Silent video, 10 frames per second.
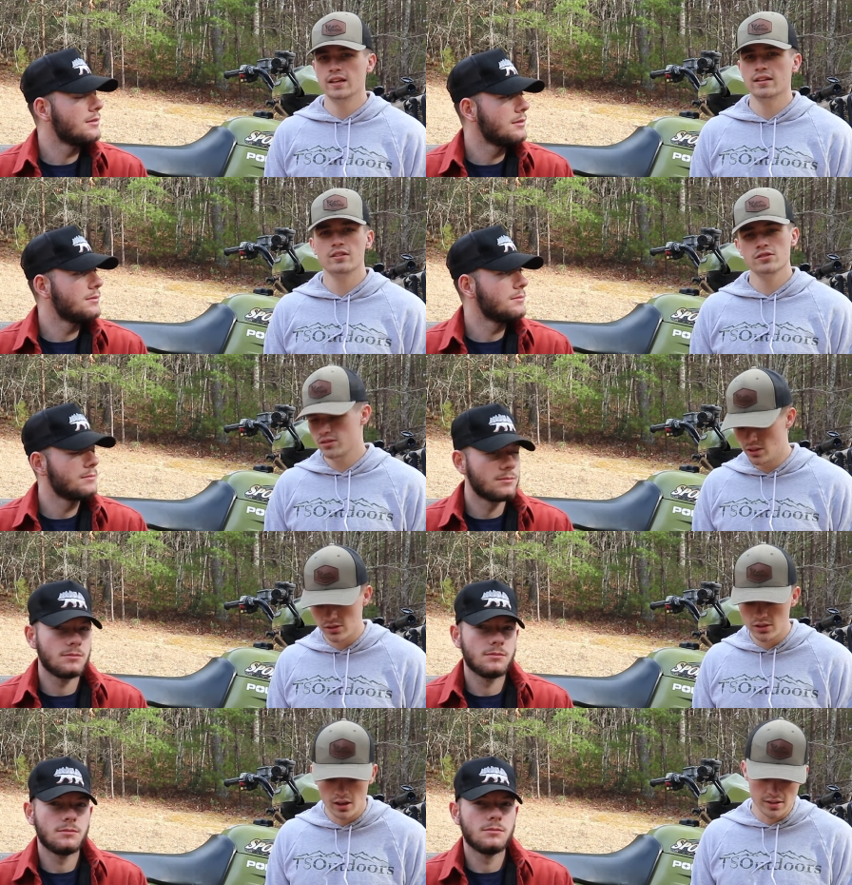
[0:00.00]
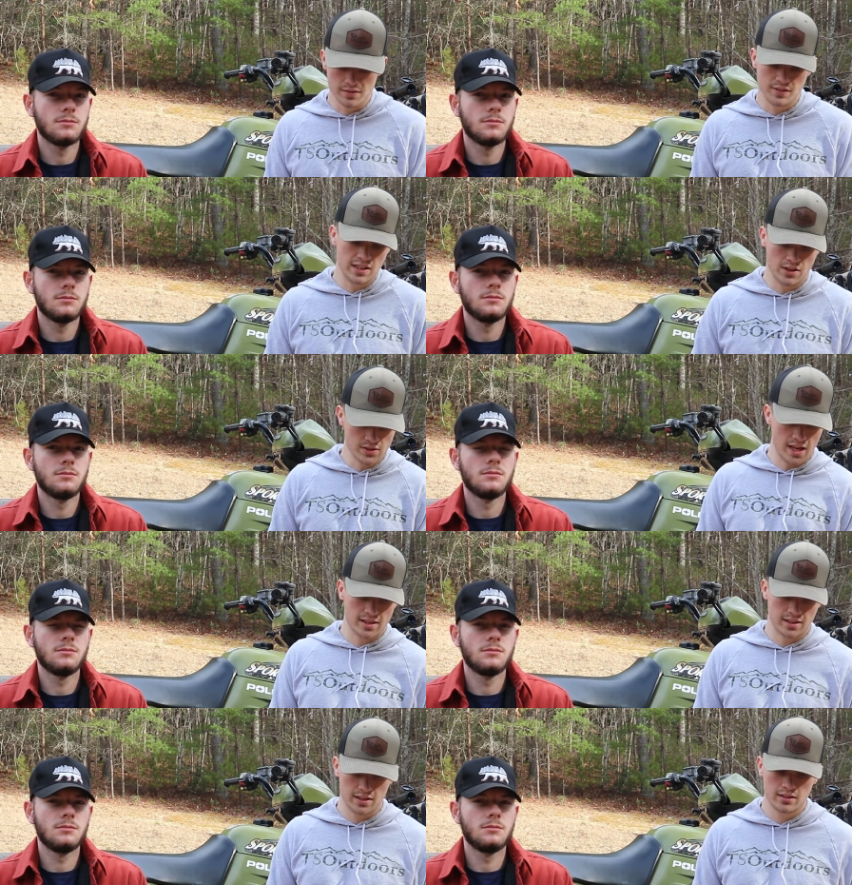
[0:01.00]
Speaker 1: Yeah, there's there's tons of videos
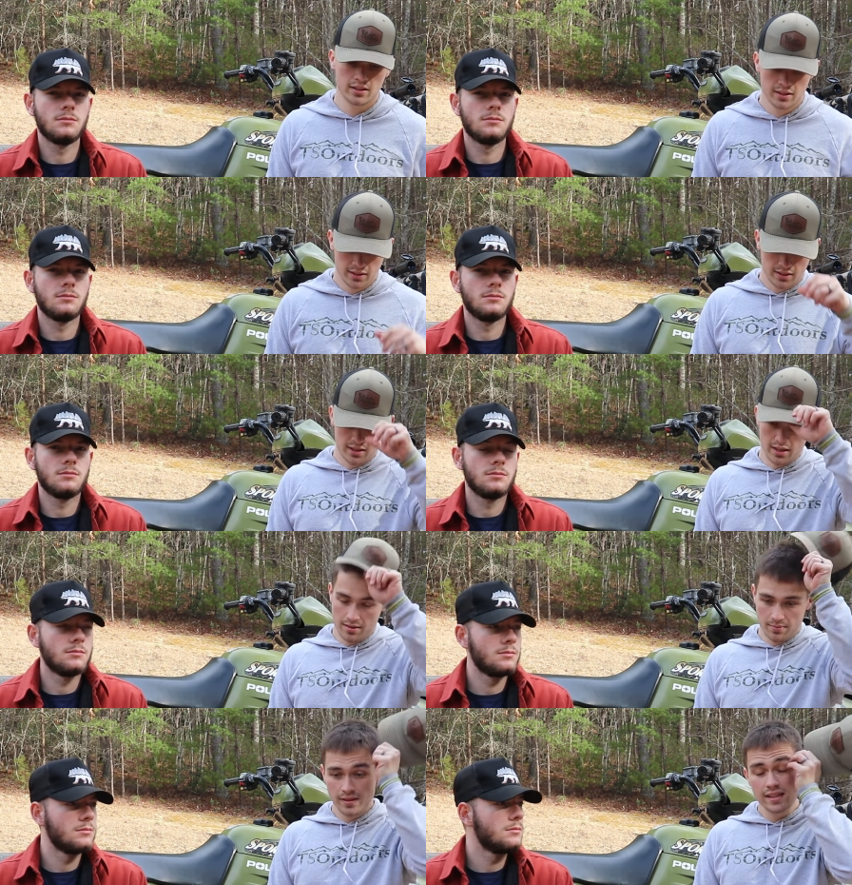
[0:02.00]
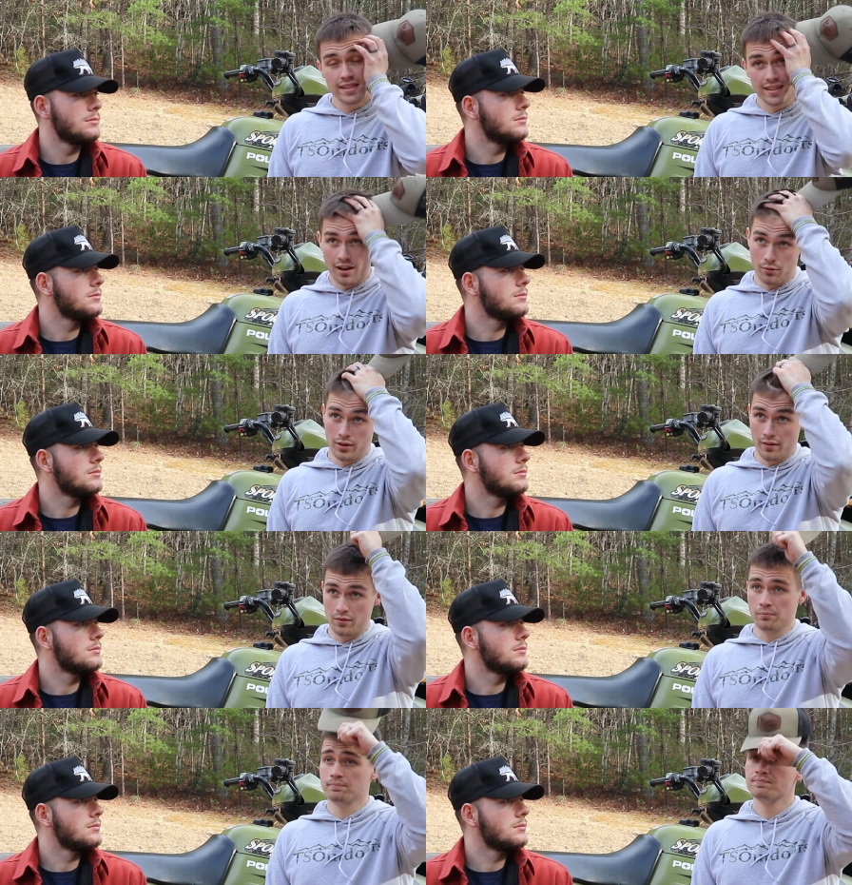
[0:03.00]
out there, uh, but this is not one
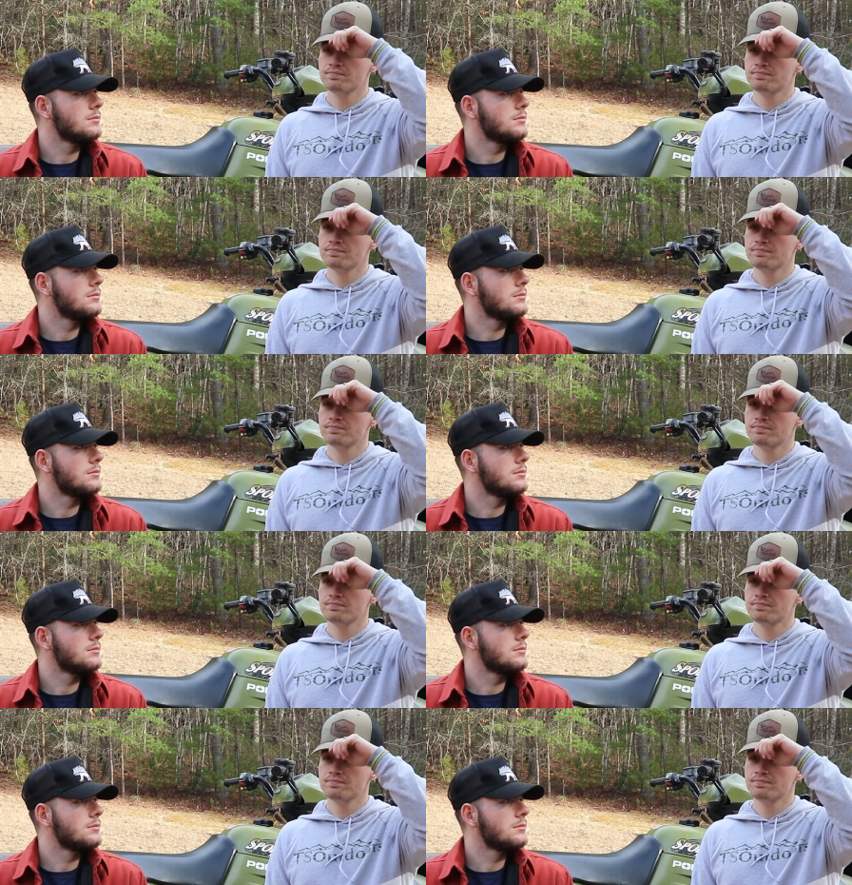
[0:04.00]
of them.